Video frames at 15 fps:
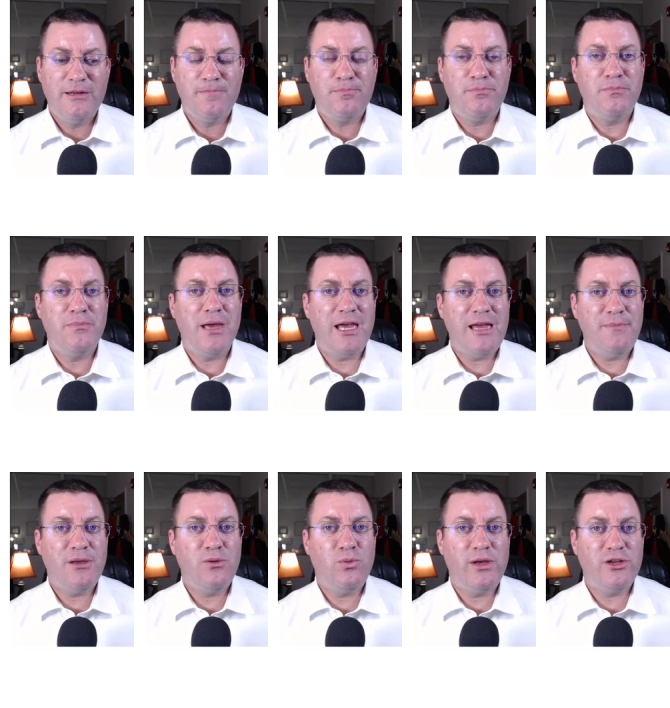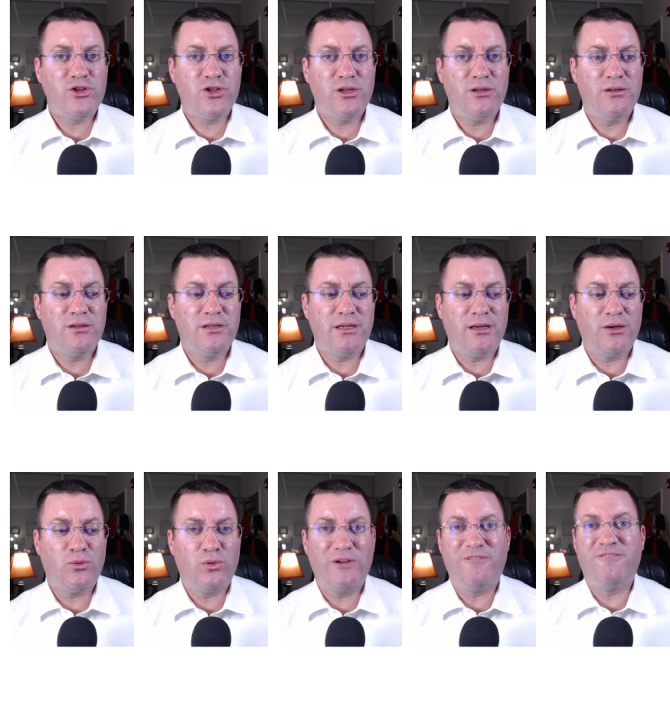Maybe we should
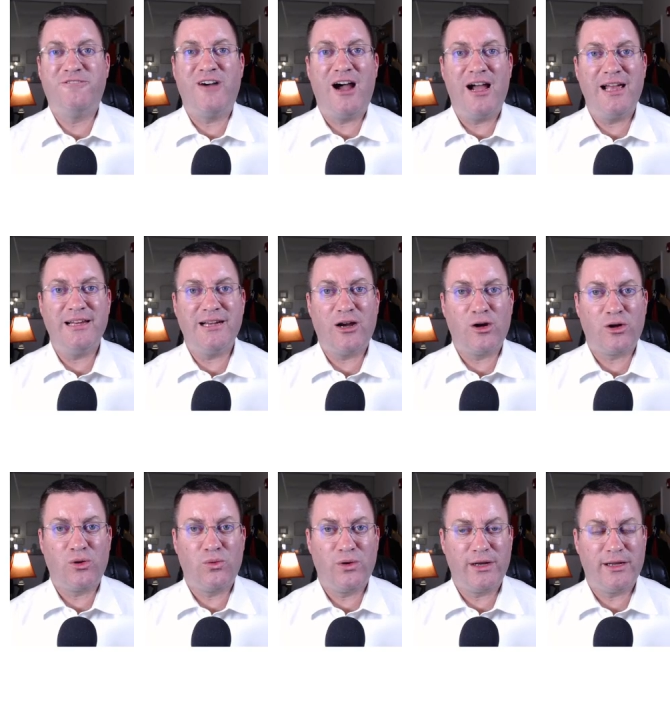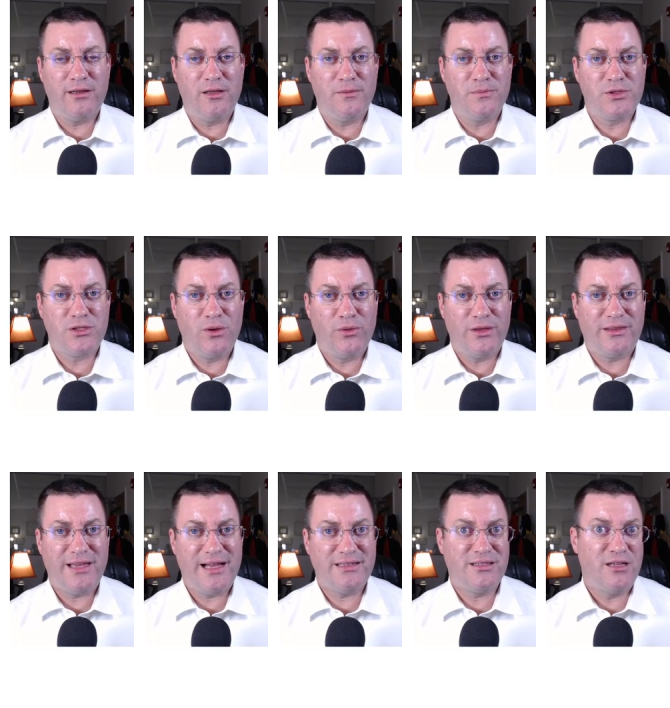refine our curriculum so
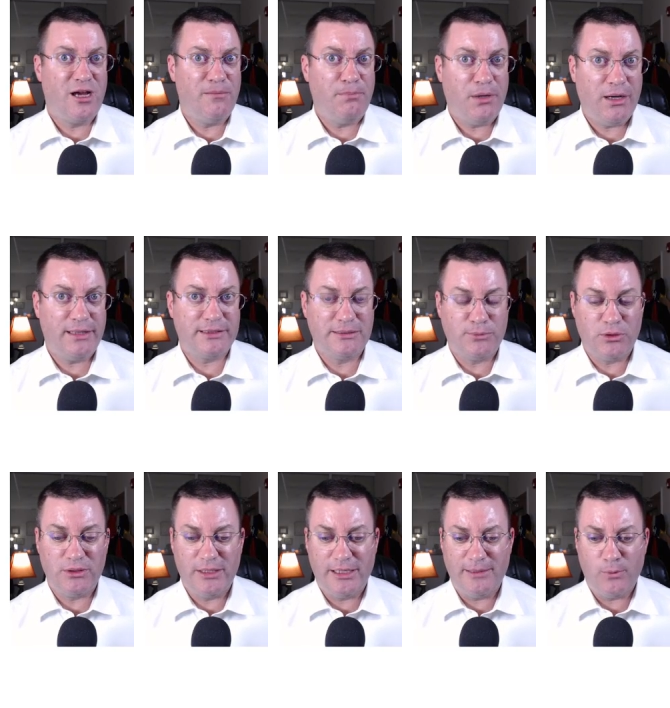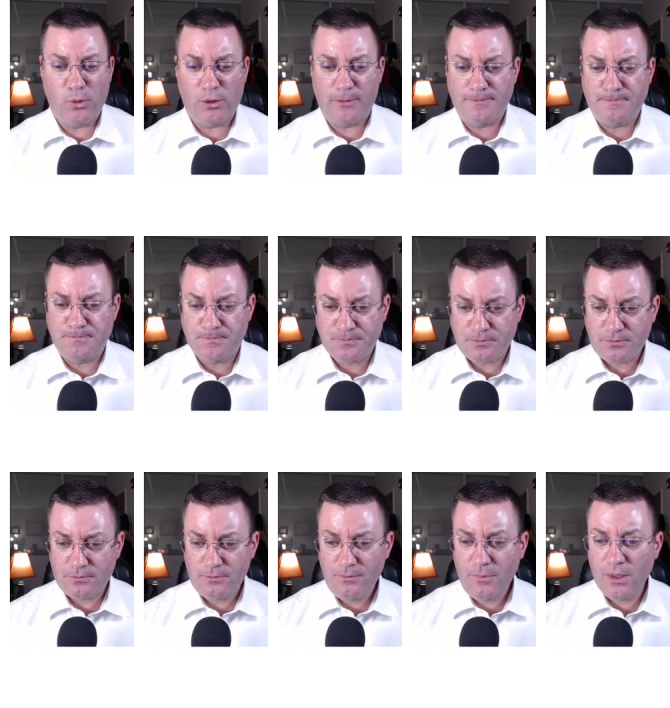that that's not possible anymore.
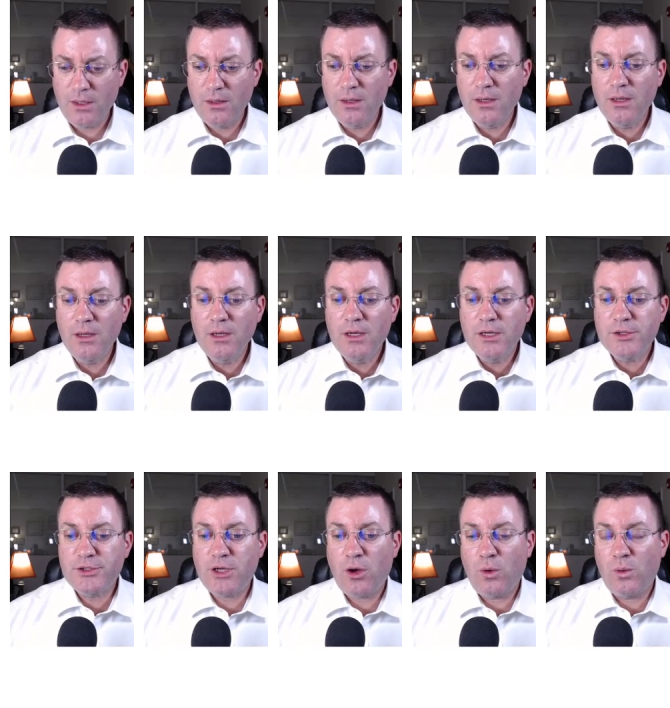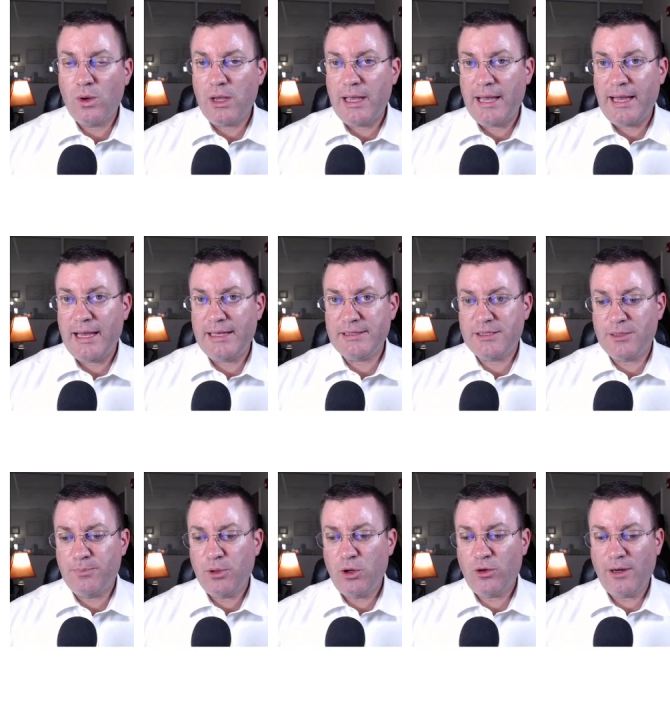So, as
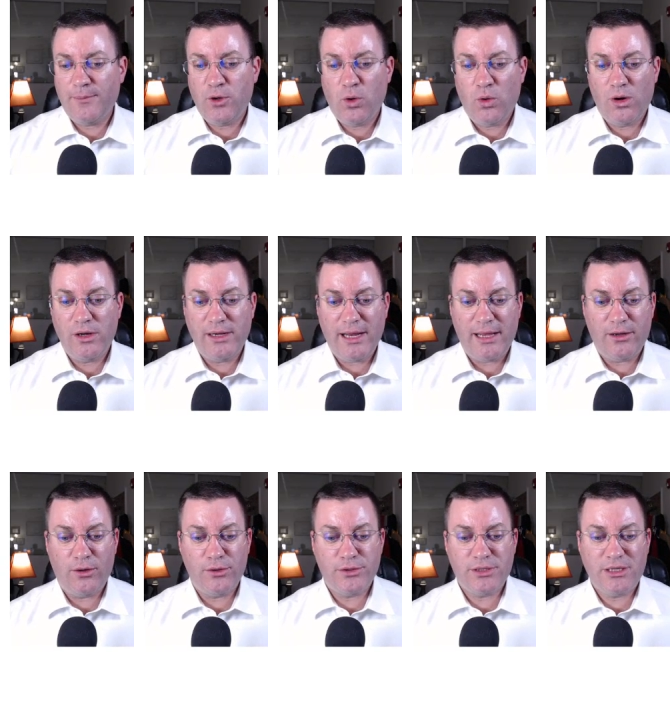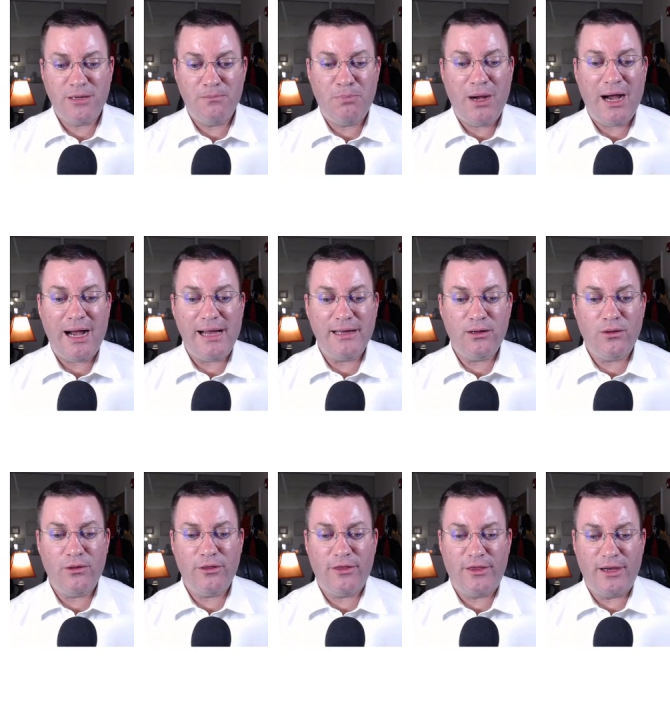the program coordinators
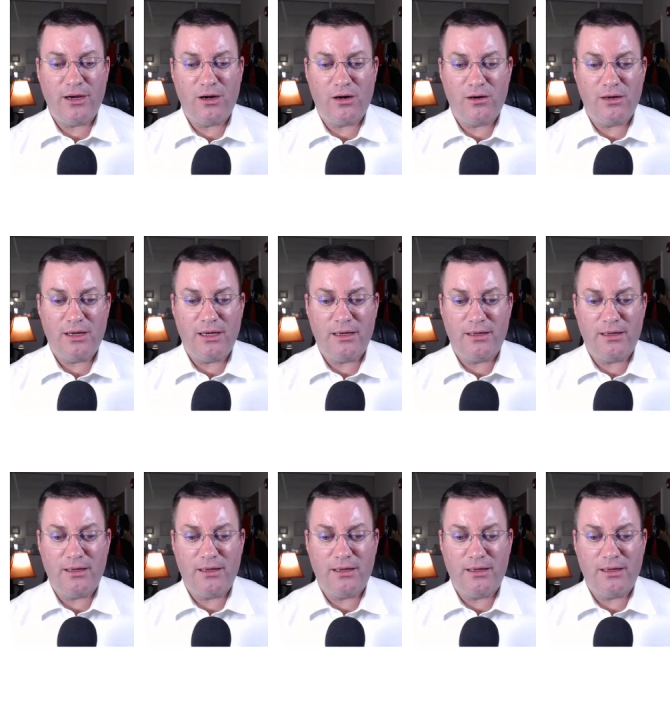compile their